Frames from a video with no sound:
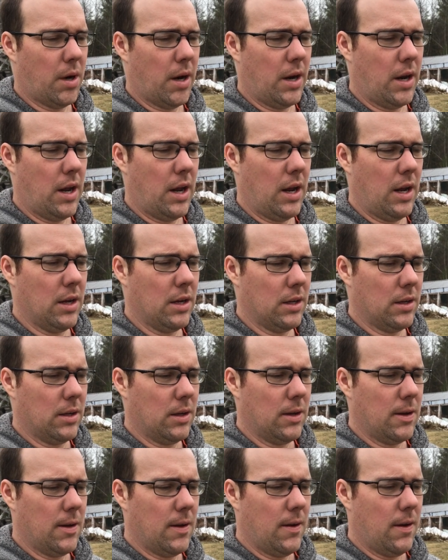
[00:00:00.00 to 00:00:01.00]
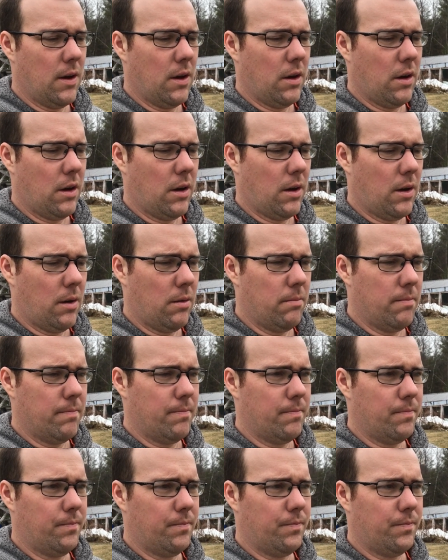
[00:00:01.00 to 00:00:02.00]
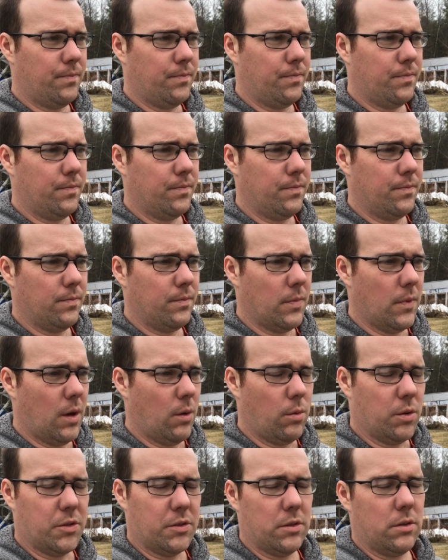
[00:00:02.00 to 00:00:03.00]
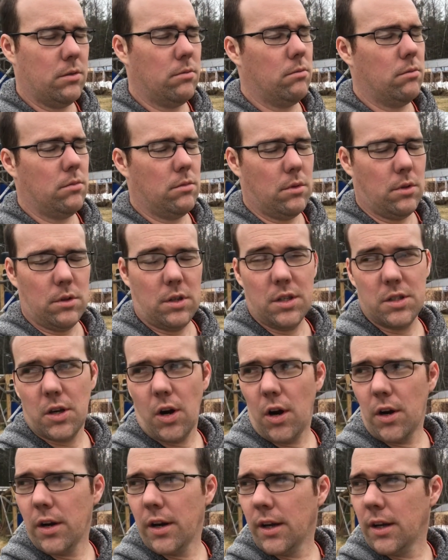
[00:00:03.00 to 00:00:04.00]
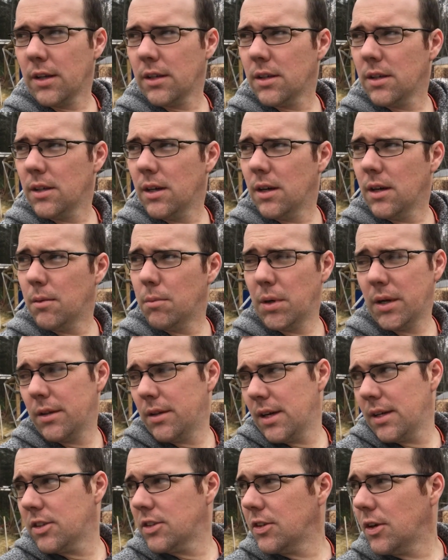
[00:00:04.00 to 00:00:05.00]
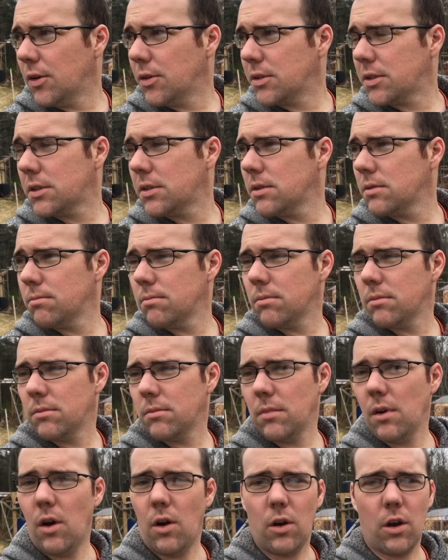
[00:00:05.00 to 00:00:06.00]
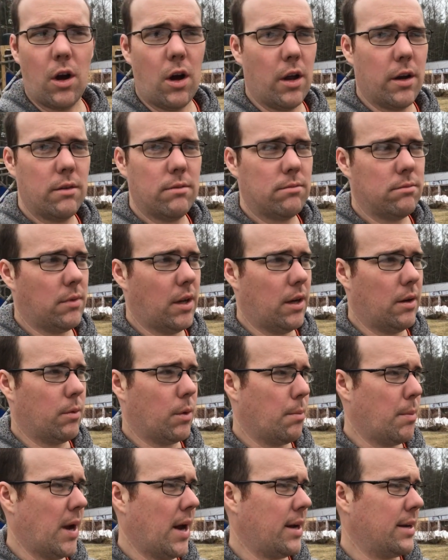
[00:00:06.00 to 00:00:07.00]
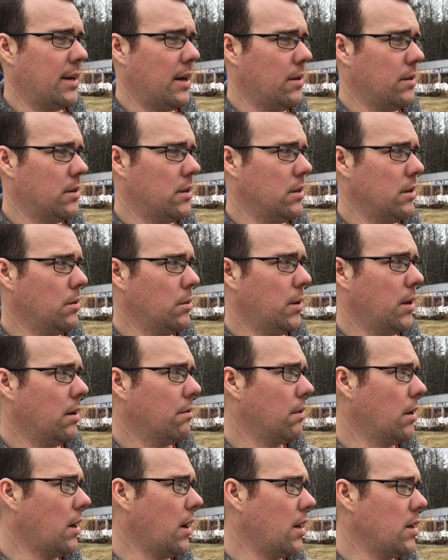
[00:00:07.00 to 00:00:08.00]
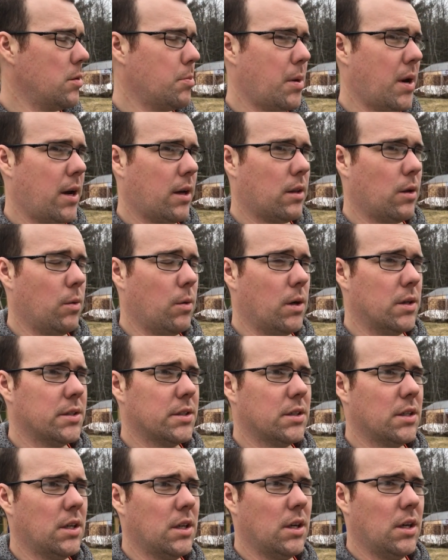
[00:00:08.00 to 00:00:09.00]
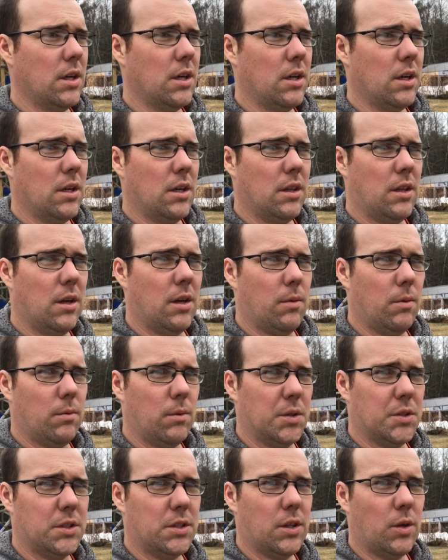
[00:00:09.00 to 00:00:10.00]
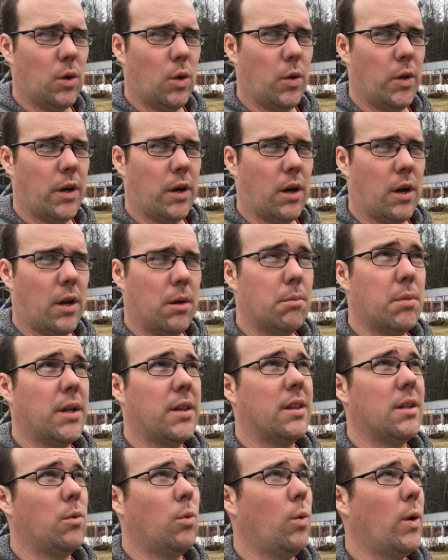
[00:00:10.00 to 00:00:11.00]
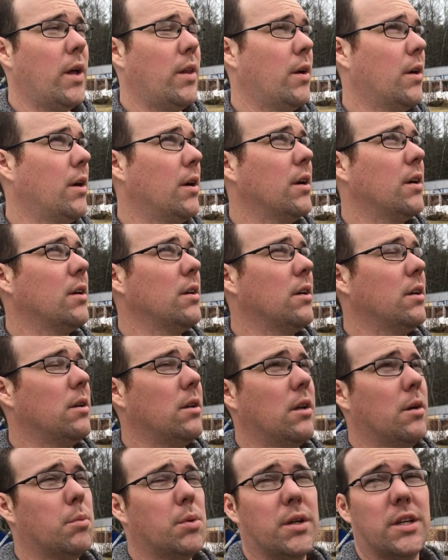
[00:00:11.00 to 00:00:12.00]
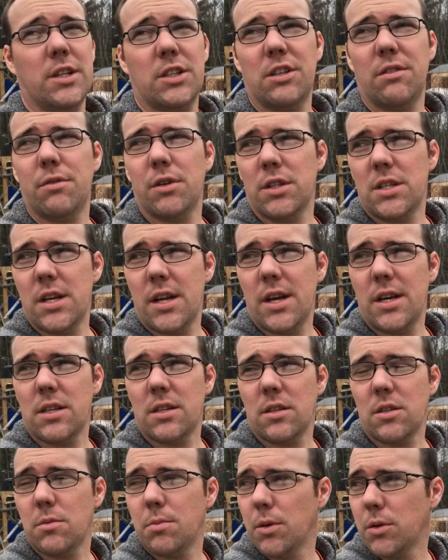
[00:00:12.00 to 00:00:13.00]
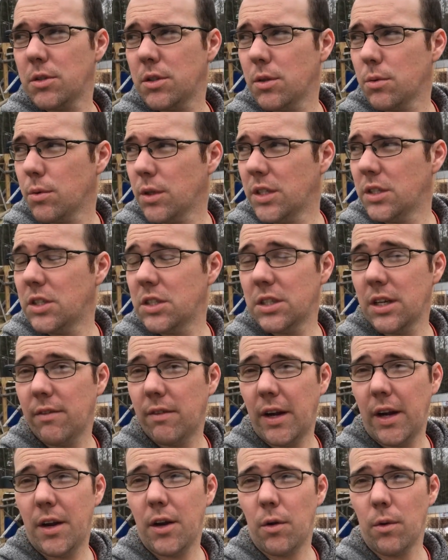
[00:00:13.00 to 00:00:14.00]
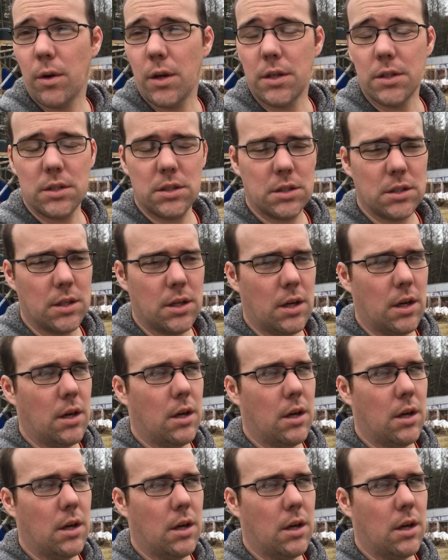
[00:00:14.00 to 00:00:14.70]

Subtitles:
Monday, it was disheartening. But that snow's all gone, and we're back down to whatever ice pack there was that was still holding on. But the weather, the prediction for today is it's supposed to reach 70 degrees.